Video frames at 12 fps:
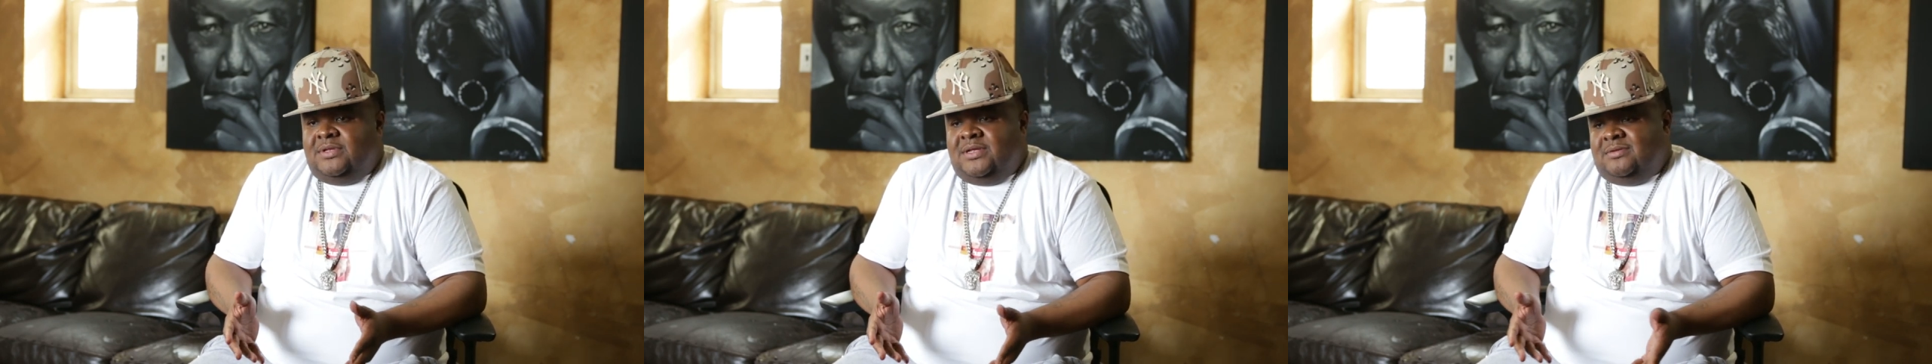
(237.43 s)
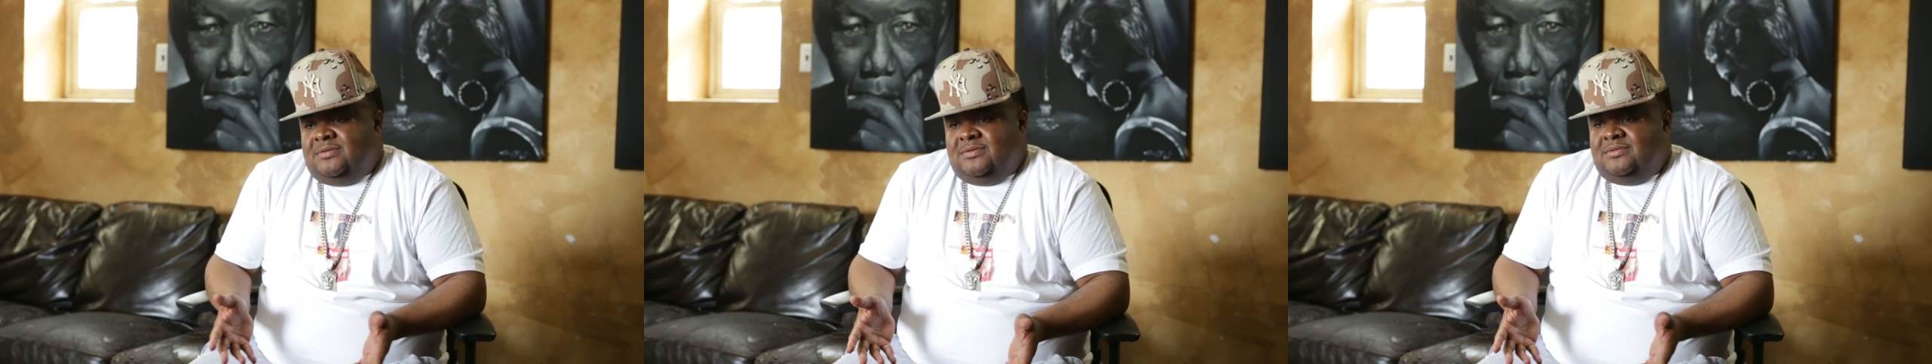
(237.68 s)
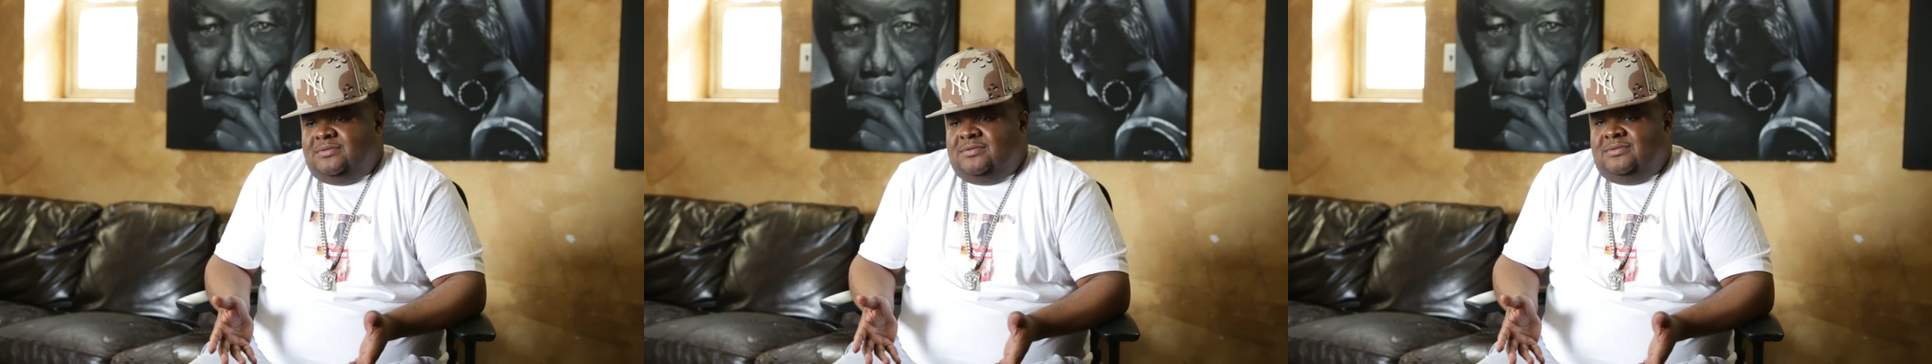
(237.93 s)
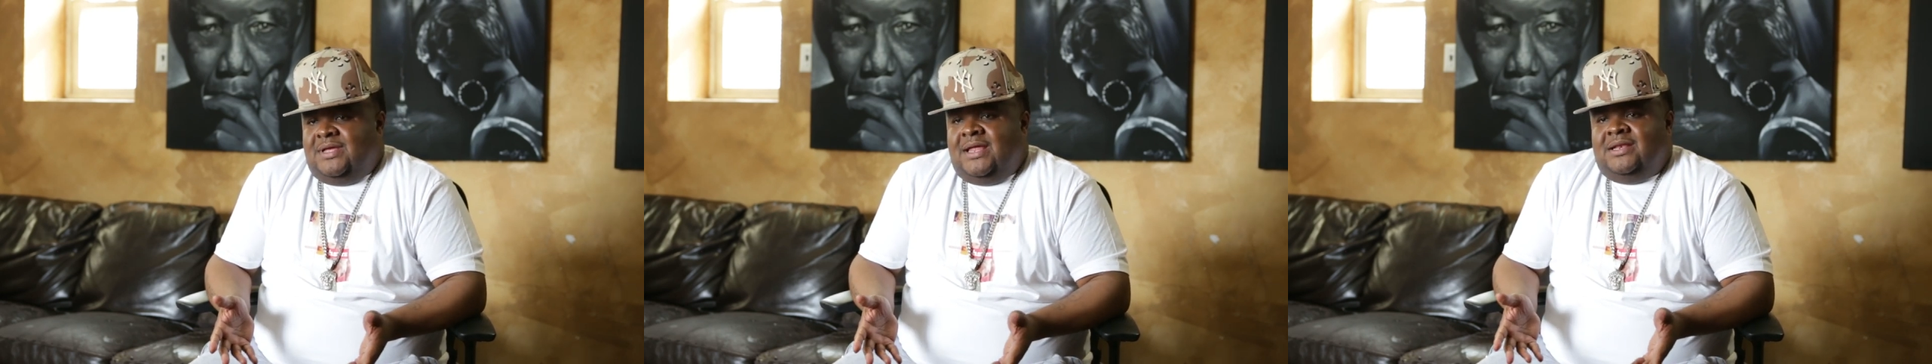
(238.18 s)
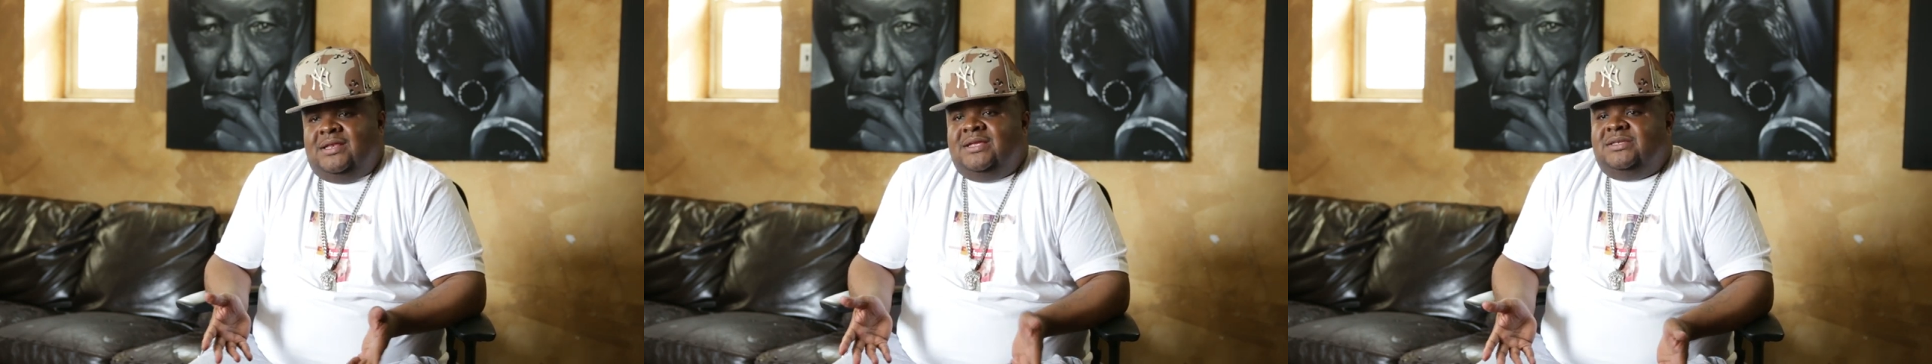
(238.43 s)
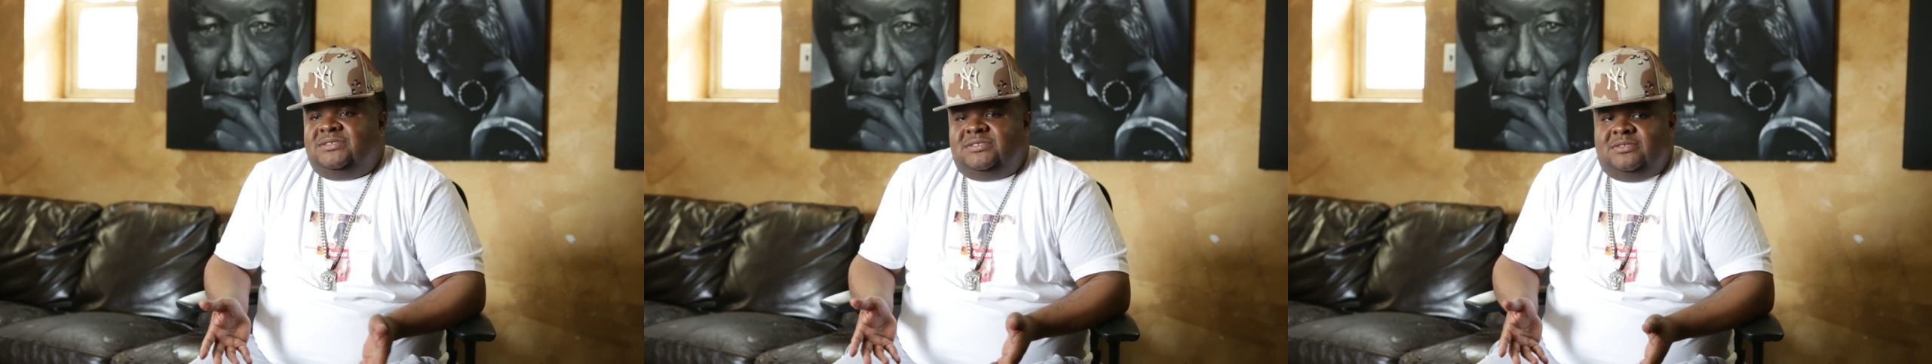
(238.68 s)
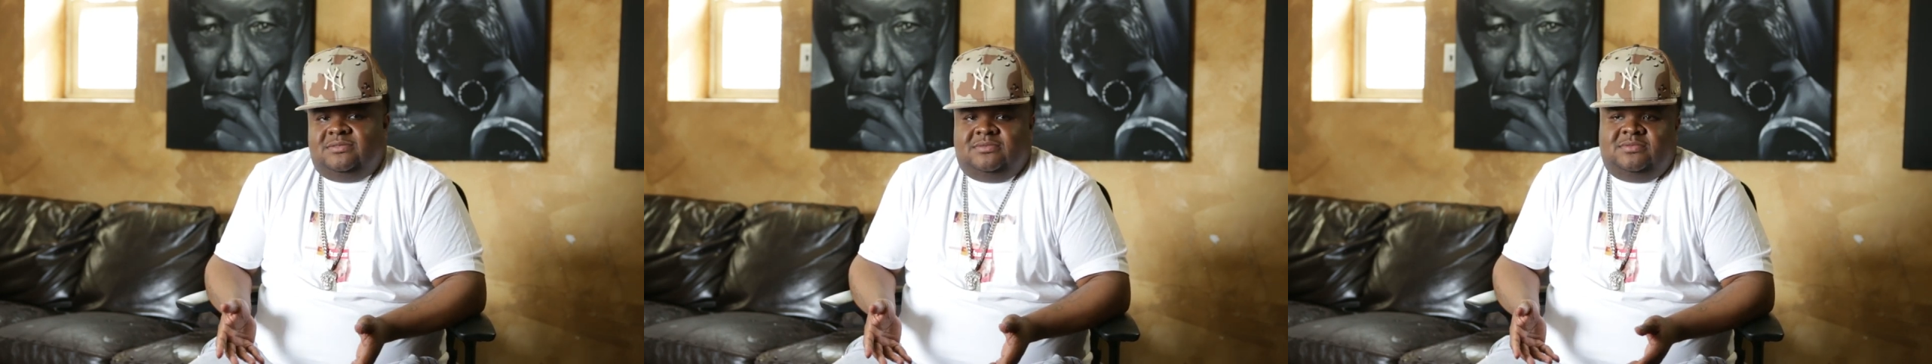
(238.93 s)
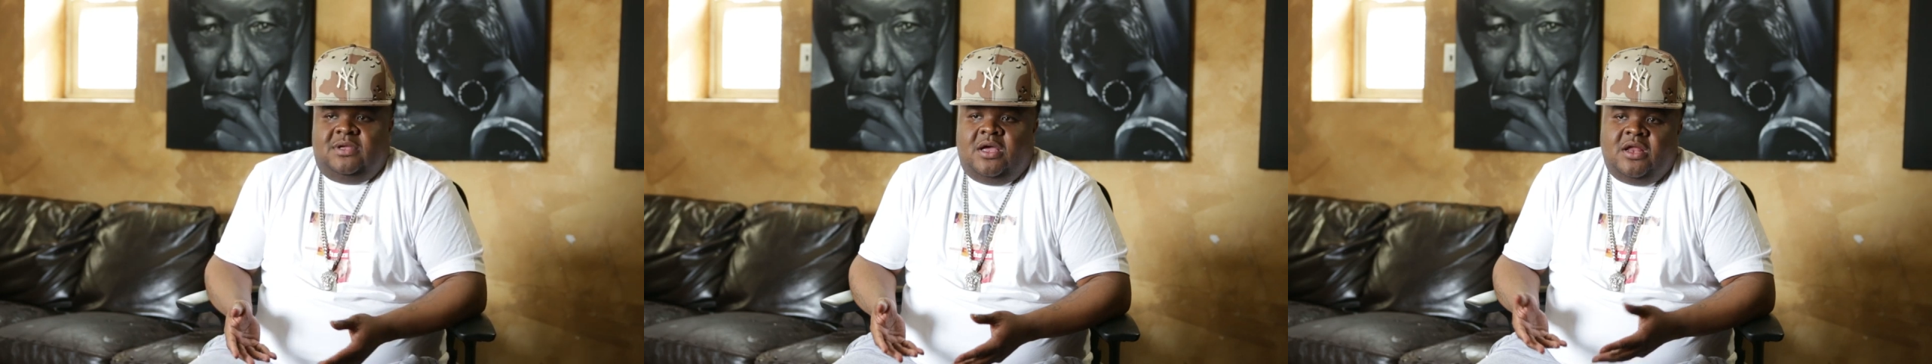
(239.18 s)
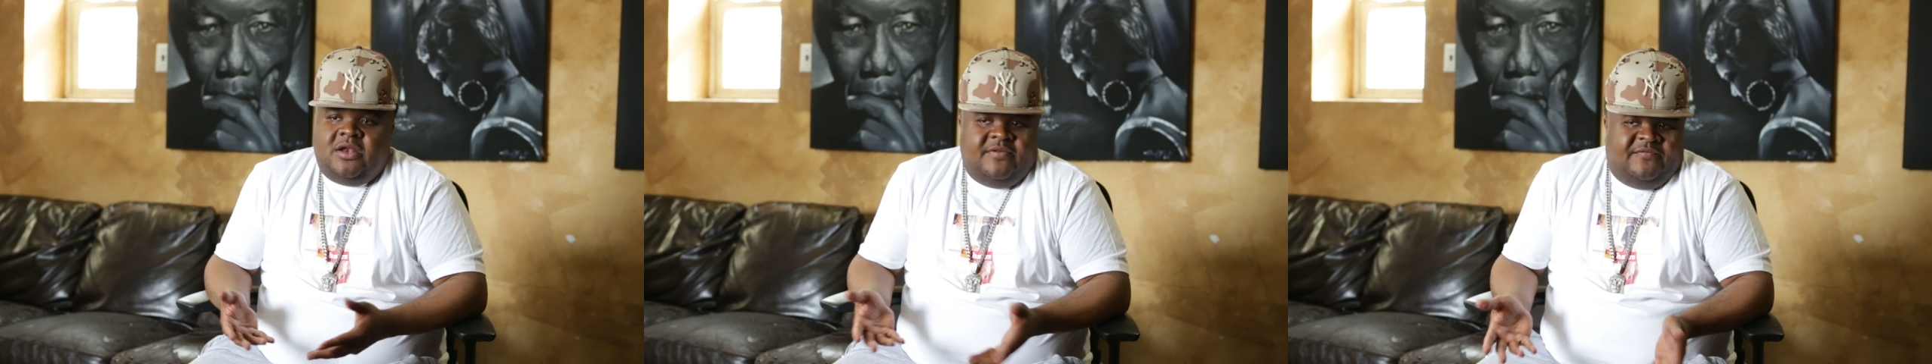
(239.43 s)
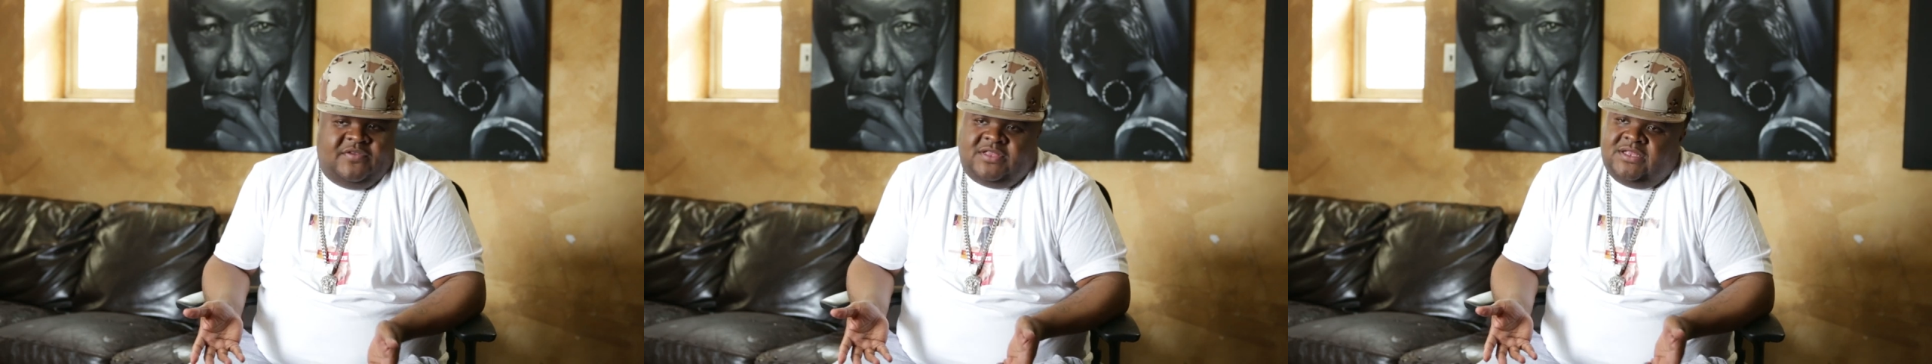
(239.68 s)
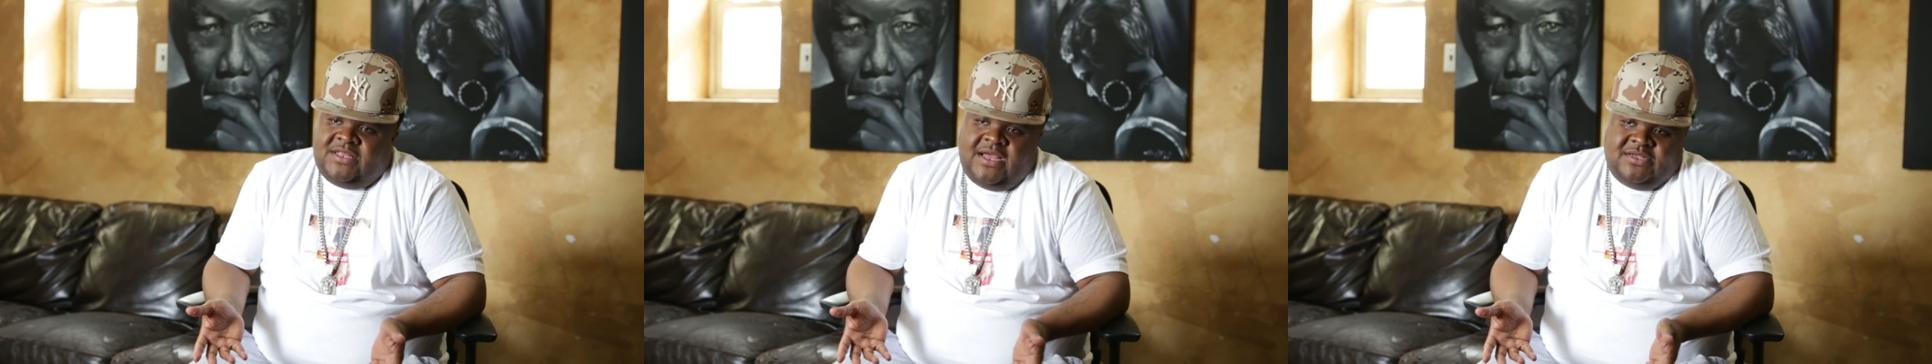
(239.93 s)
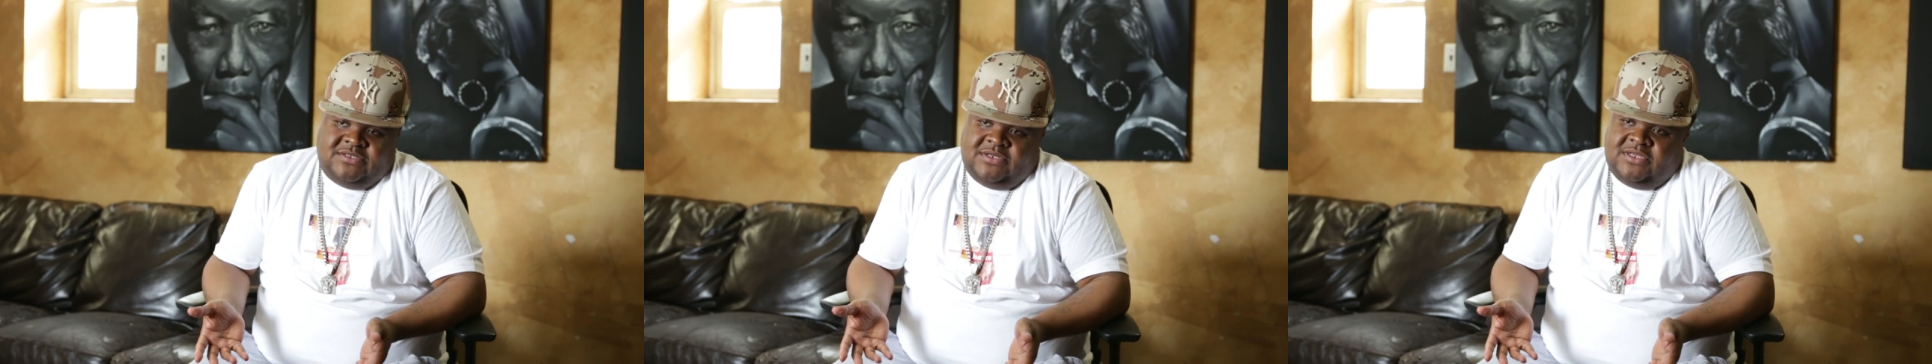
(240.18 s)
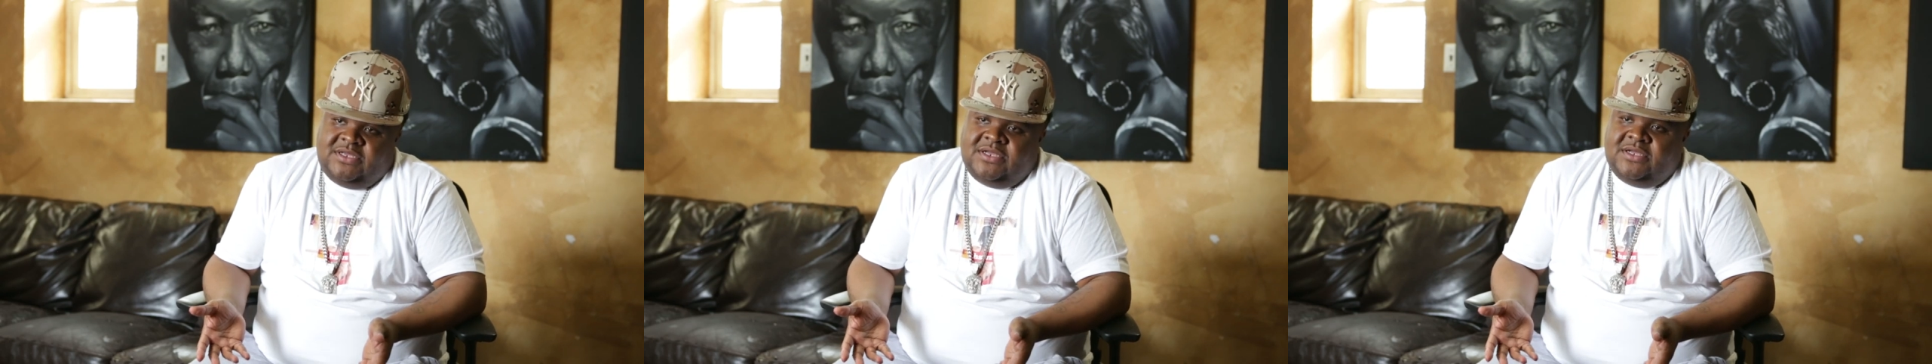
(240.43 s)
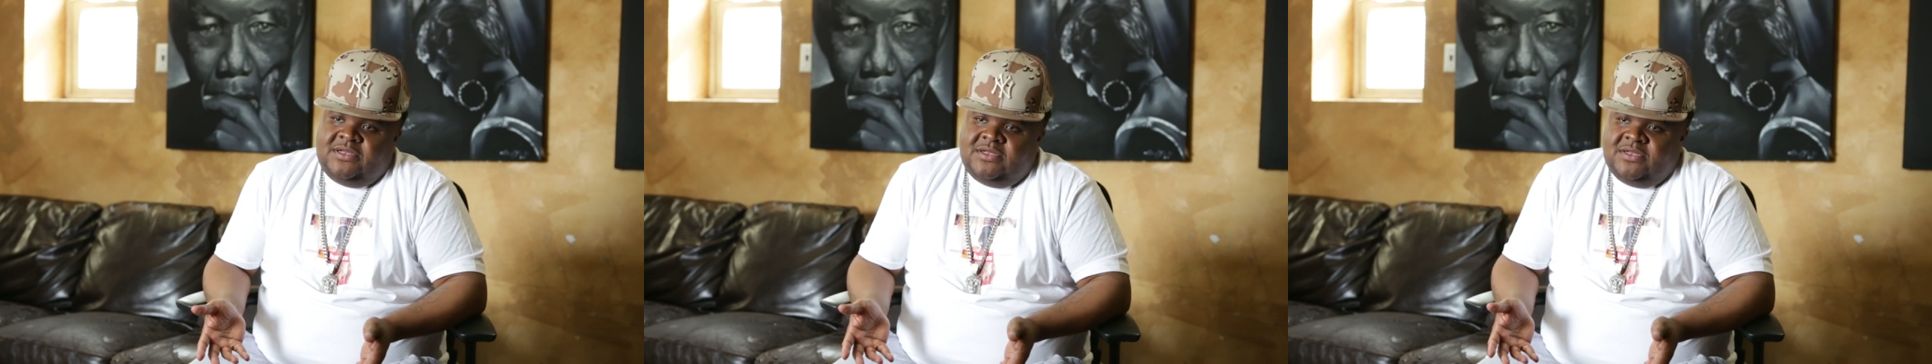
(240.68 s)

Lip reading: and at least $150,000 a year,